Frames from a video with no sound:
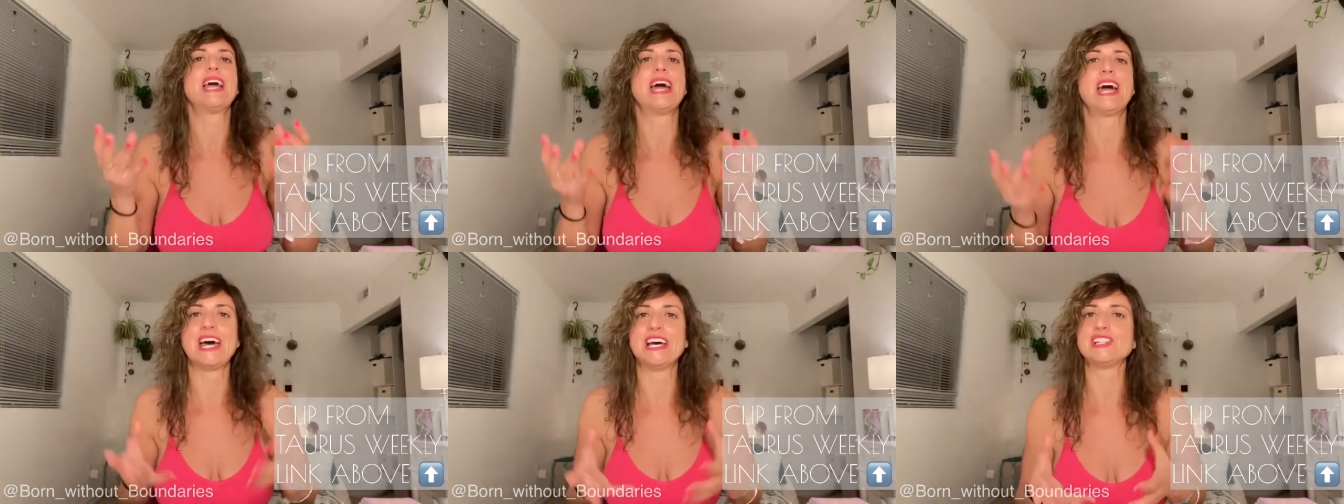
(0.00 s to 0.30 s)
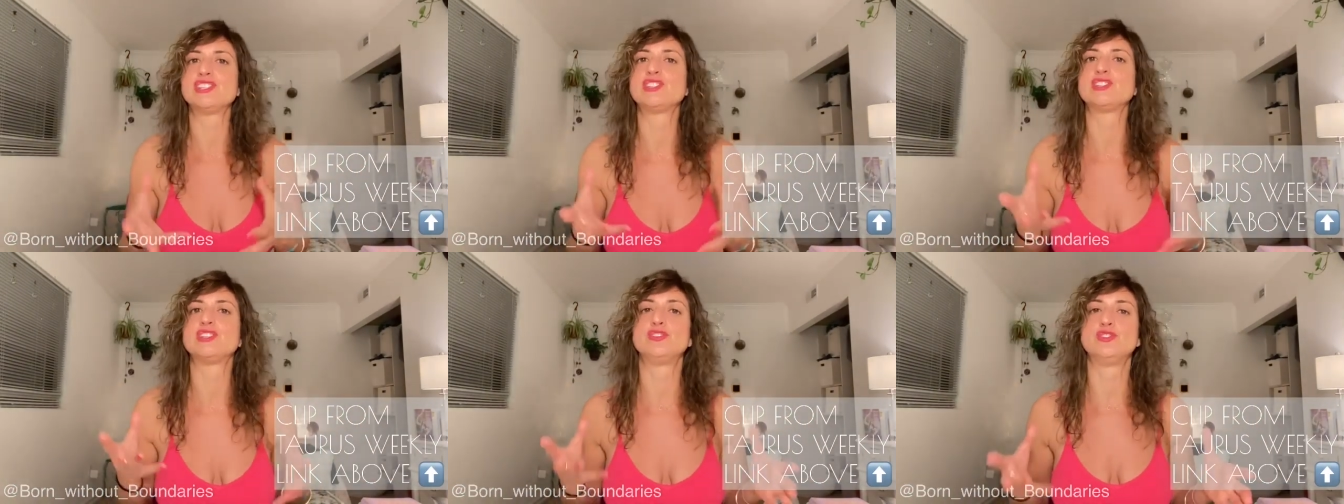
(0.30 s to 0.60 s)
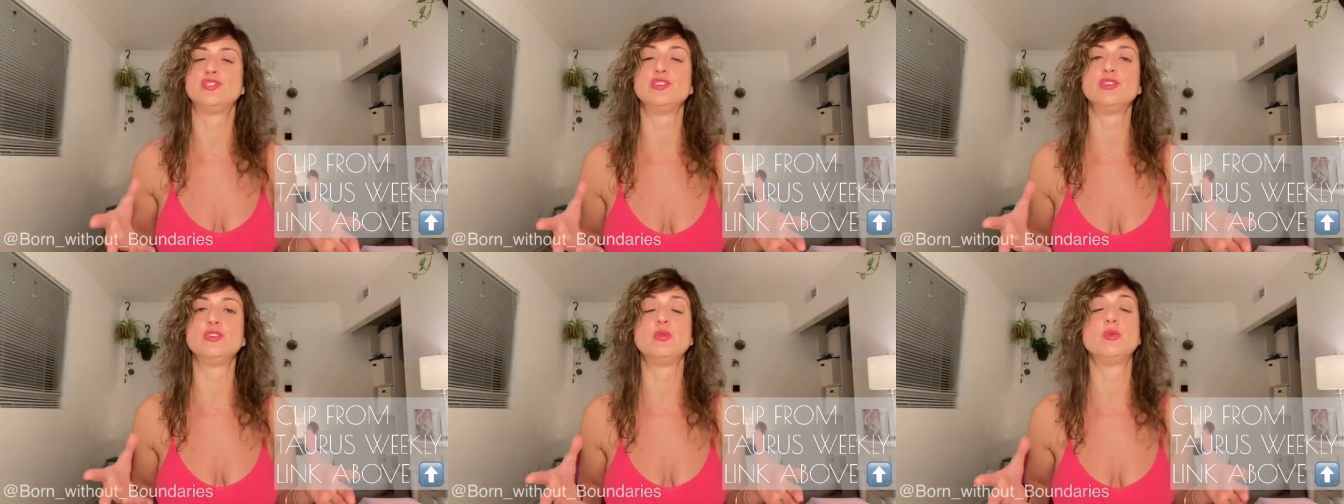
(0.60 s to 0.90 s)
asked to
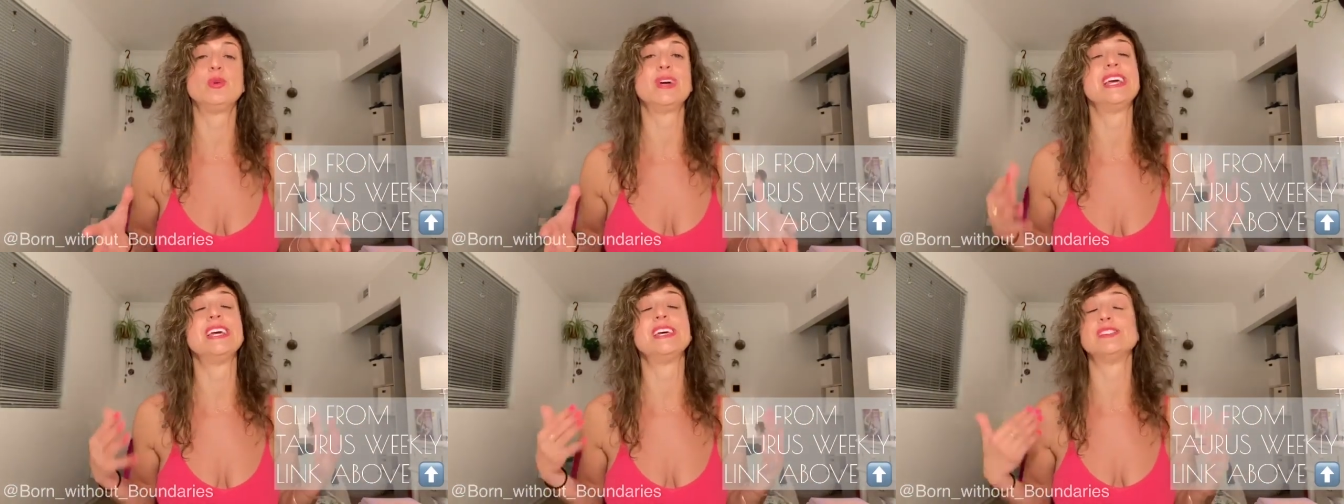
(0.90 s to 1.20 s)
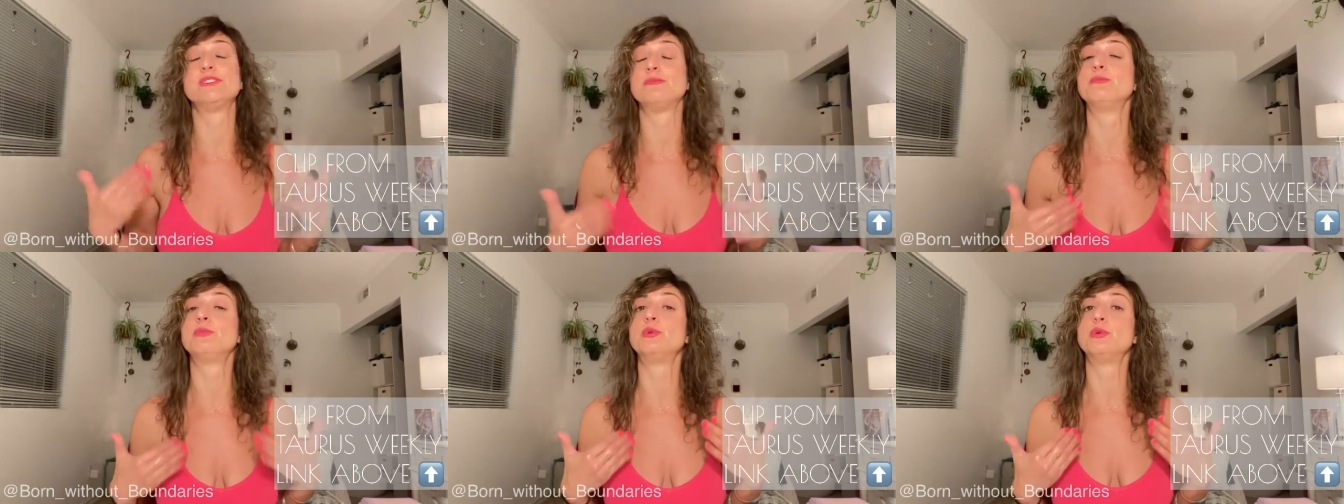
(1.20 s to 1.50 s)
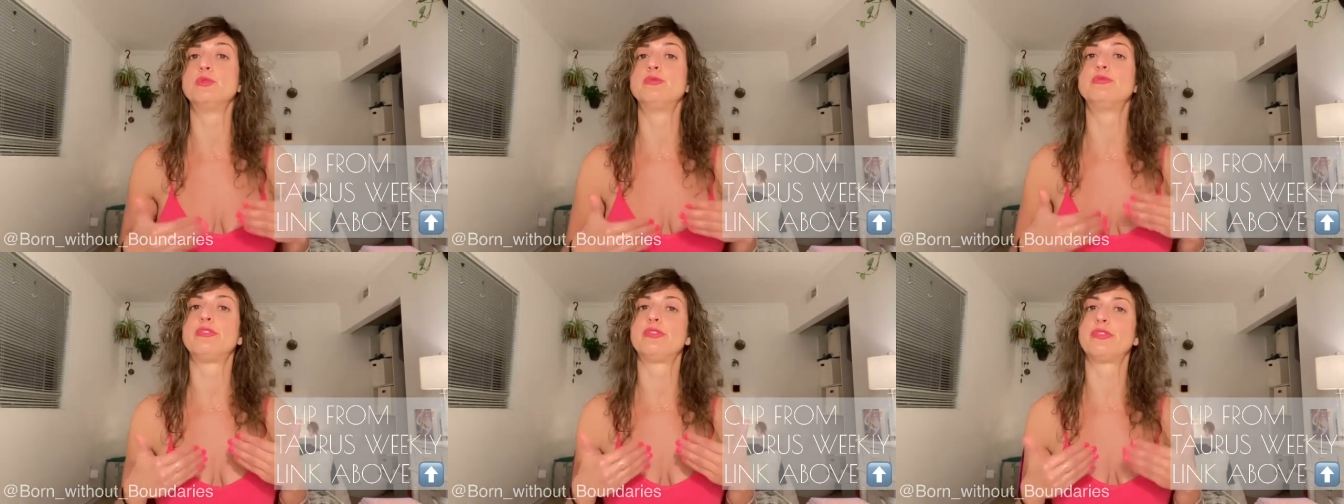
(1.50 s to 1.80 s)
do is
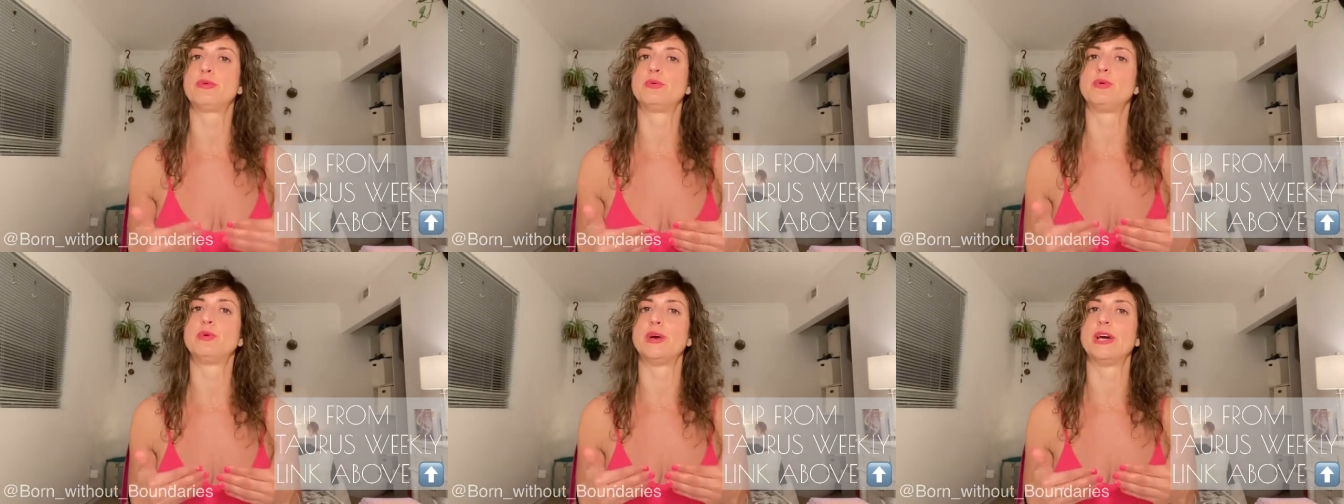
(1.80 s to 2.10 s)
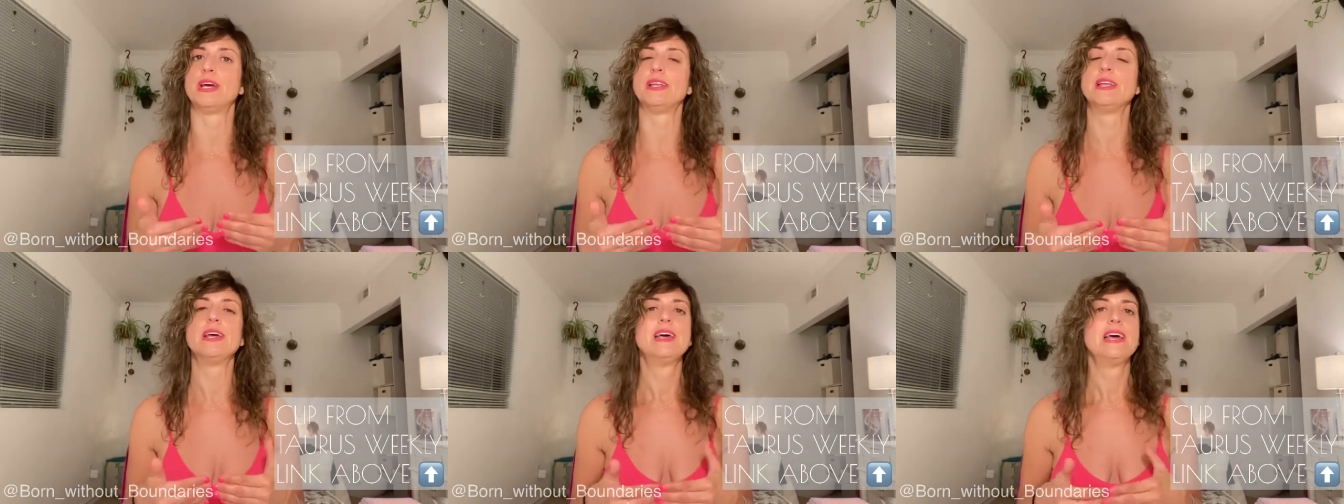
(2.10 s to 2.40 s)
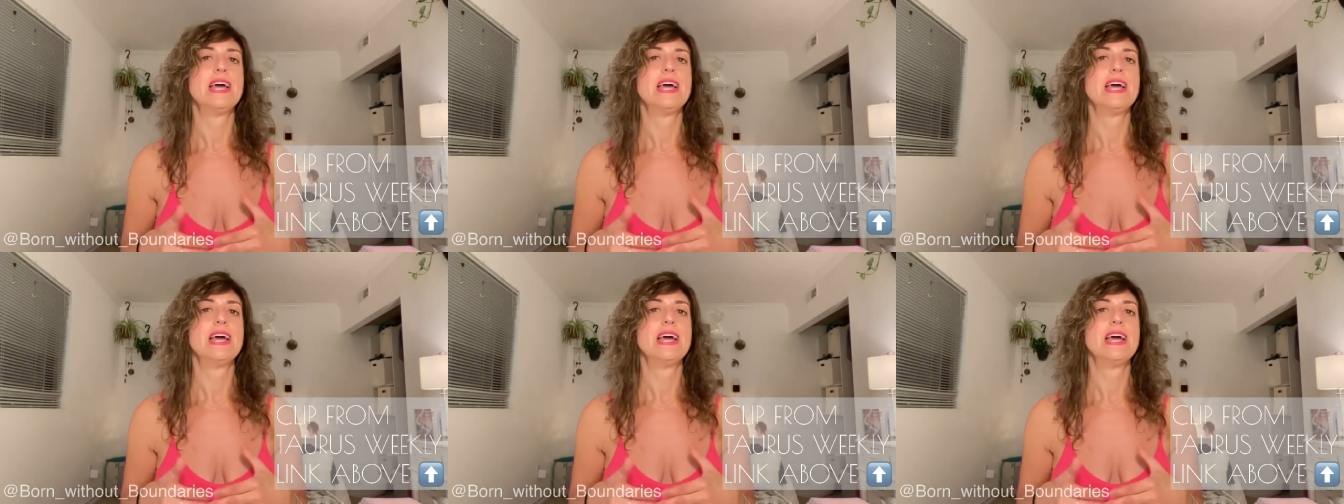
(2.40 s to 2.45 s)
move through it.